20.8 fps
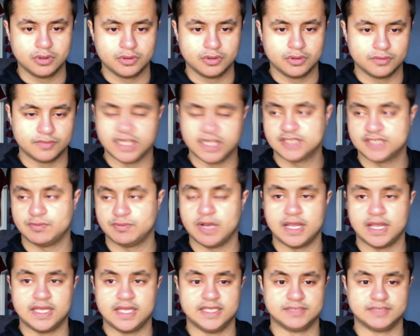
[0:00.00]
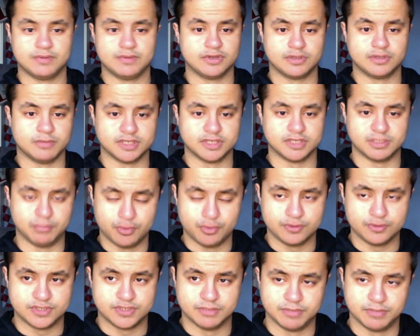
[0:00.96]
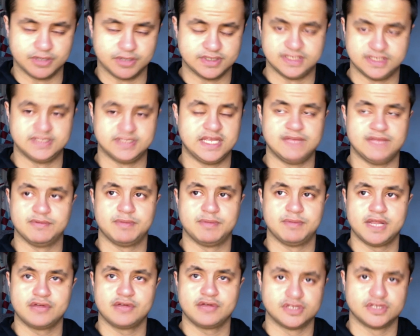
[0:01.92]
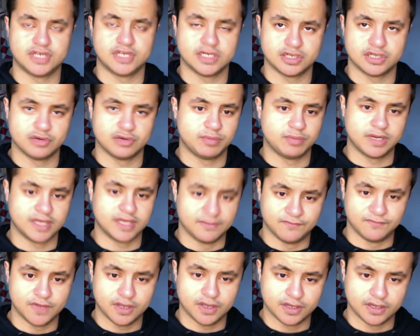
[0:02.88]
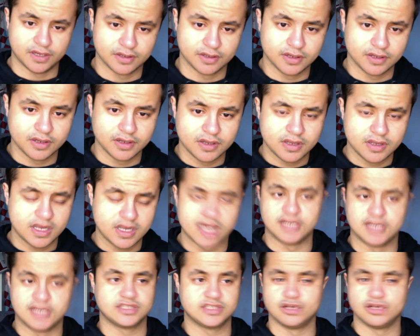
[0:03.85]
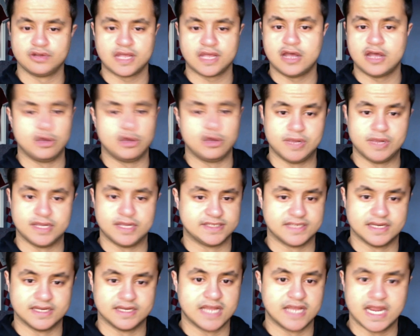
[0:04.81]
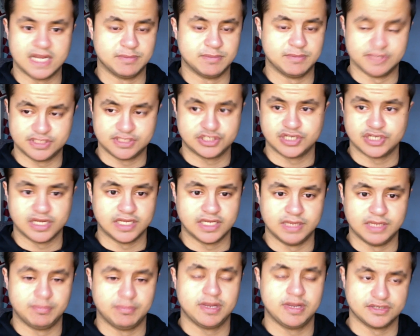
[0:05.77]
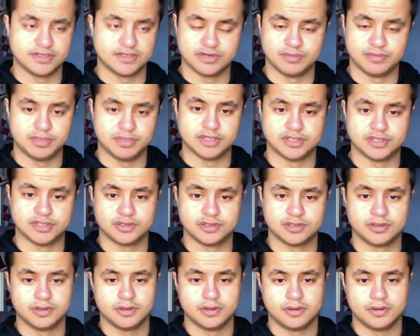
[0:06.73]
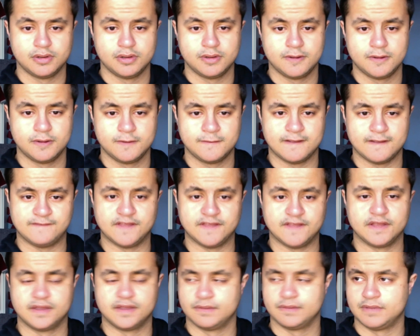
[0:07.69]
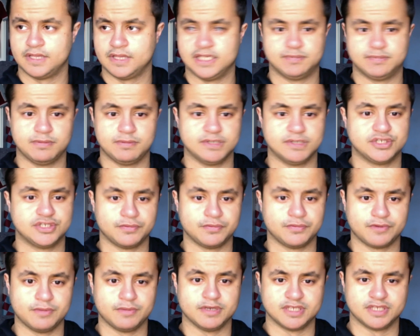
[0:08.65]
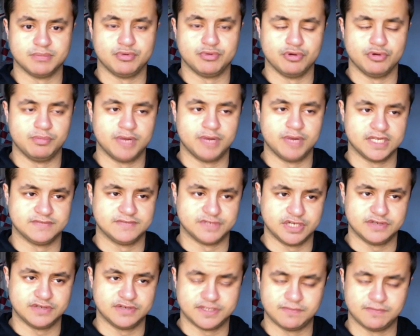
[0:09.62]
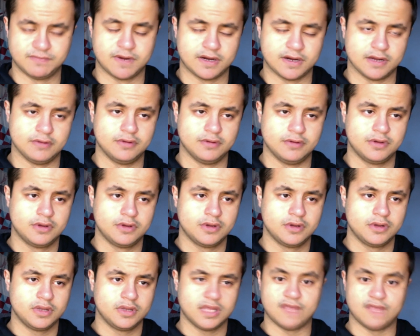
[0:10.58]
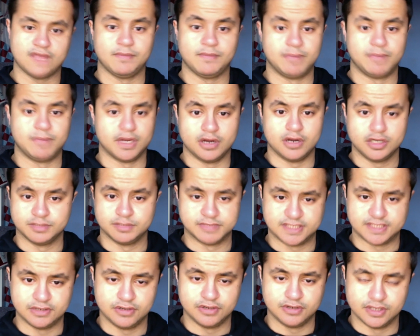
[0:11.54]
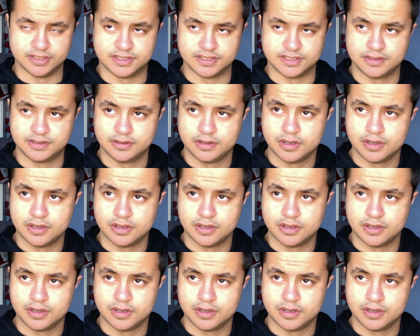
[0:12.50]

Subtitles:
That's why he's one of the most important, because he's either playing on the touchline or playing inverted, and he doesn't look out of place in any position that he plays on the pitch. I think he's probably top three most important players for Chelsea right now, if I'm being 100% honest.